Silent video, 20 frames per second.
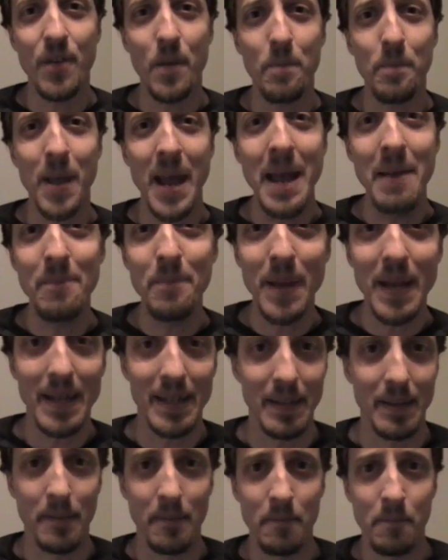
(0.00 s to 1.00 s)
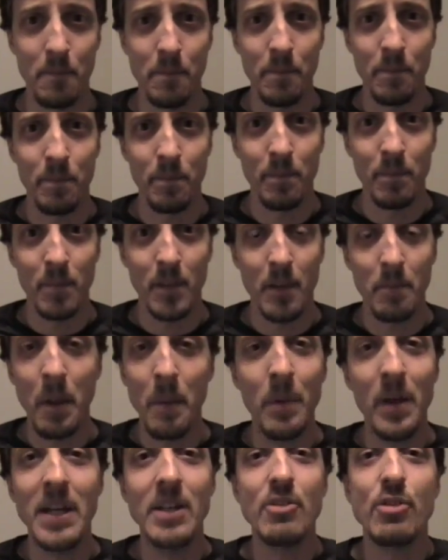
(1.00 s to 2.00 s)
for pimping.
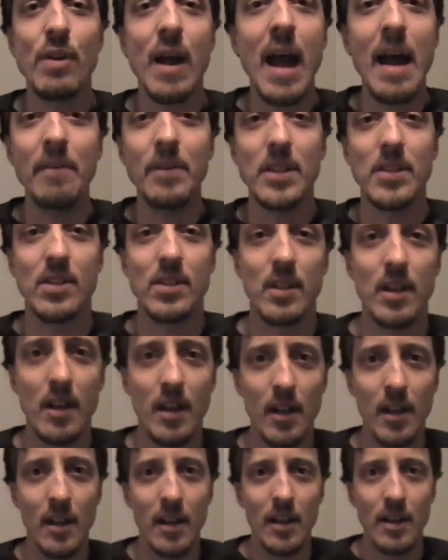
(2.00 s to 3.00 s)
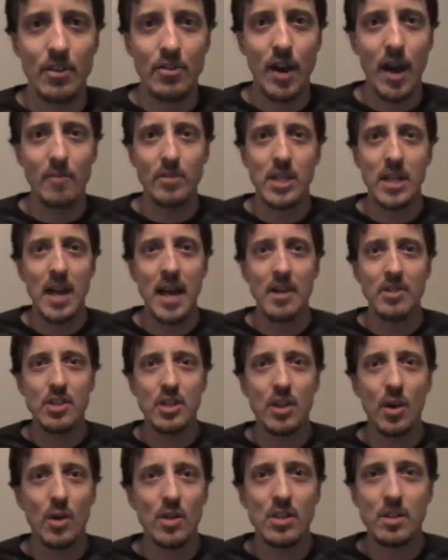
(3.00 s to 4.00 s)
My buddy Travis. Travis and I used
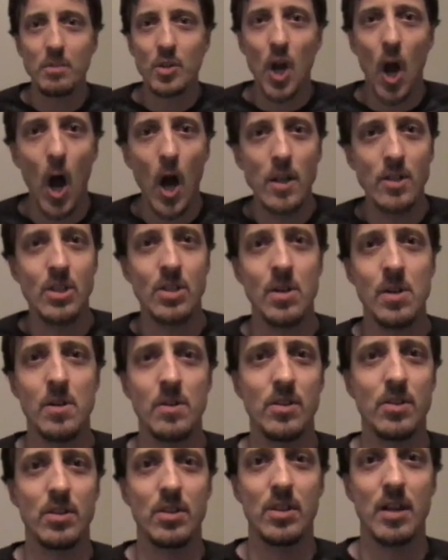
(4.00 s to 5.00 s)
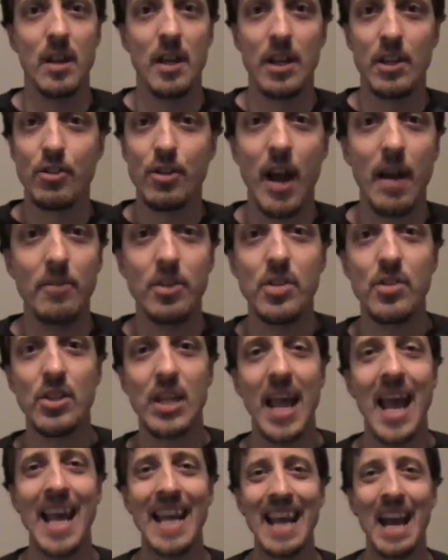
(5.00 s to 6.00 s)
to go to some concerts. Travis used
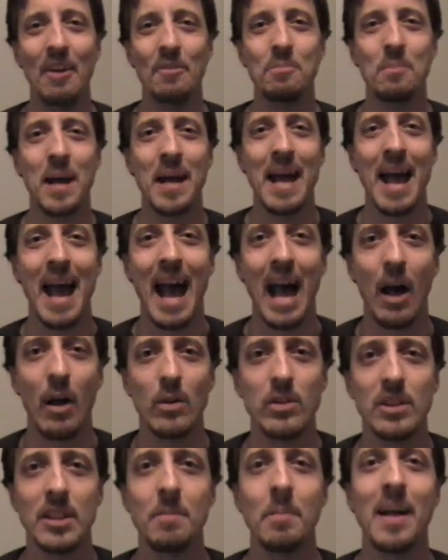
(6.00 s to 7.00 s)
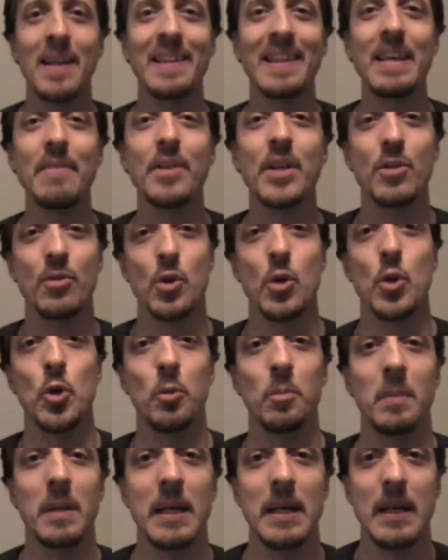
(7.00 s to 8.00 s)
to hang out in my house, in my living
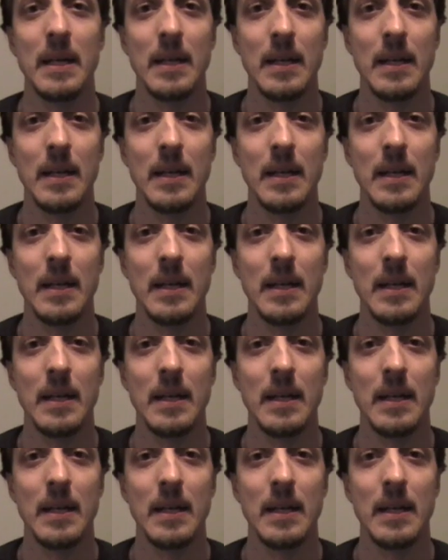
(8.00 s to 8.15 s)
room.